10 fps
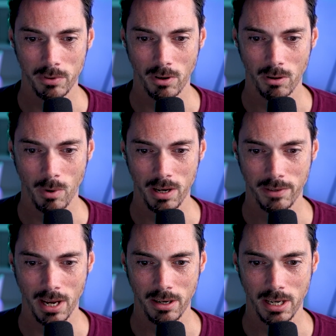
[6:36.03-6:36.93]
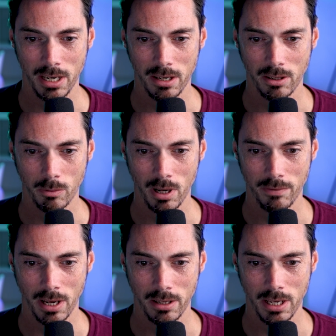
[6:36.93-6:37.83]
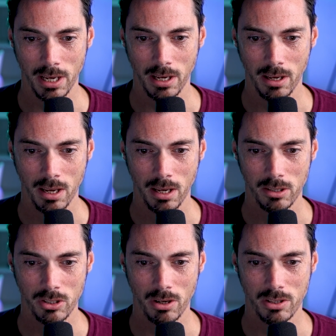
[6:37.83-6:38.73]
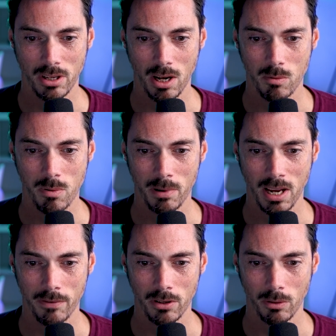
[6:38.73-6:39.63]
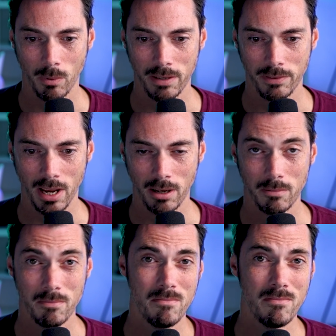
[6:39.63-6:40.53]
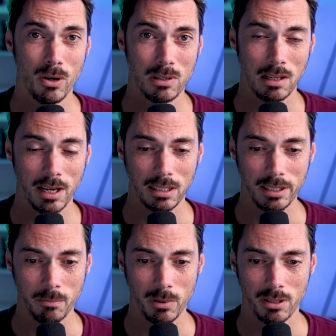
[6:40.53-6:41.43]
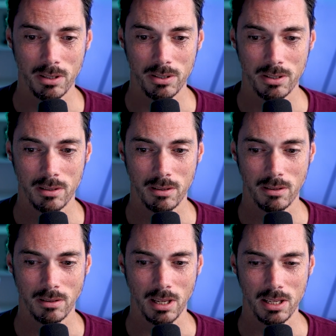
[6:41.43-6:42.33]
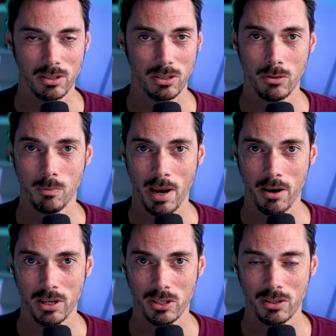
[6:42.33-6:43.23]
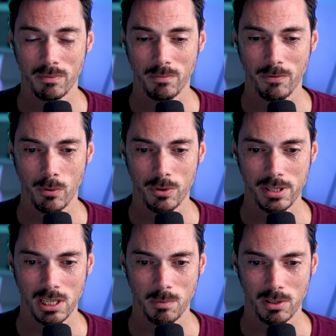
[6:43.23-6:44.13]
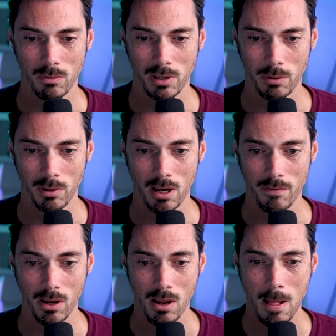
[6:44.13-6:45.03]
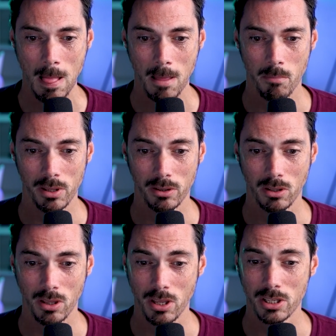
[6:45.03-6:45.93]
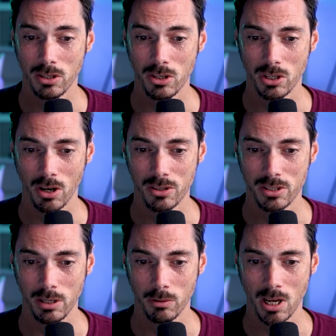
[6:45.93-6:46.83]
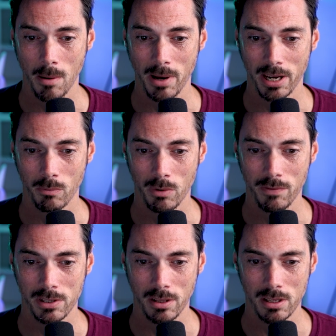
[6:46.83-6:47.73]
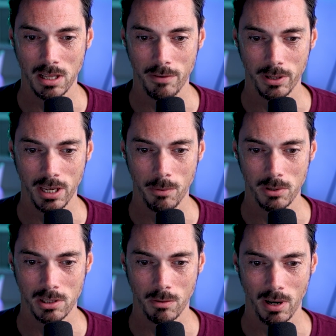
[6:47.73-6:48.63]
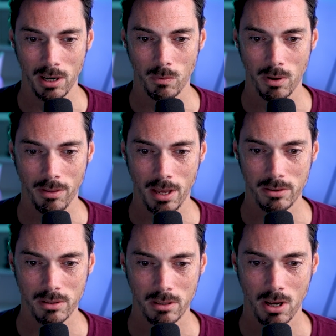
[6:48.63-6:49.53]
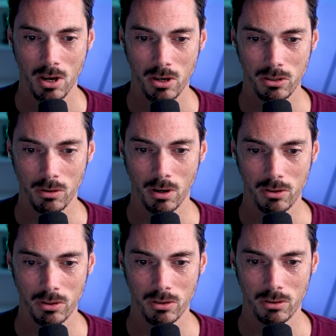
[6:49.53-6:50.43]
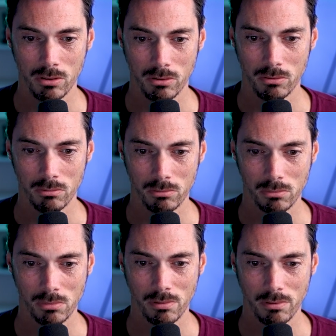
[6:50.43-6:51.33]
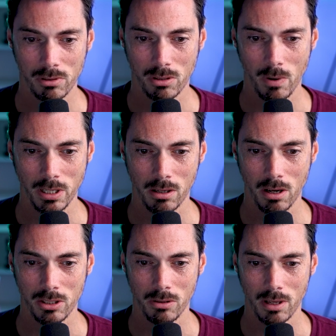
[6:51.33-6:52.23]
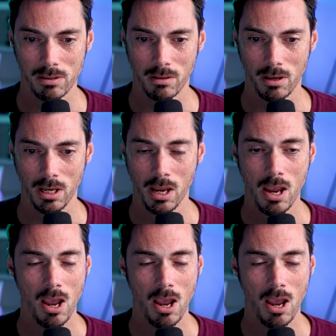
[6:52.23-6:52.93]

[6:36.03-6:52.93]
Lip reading: We've got a wave down here, another wave down here. Chances are we'll probably have another wave down, most likely, because things are too bearish for the sentiment to really recover. But there's a good chance it'll come back and revisit this level here, which is around 1,229, 2,030.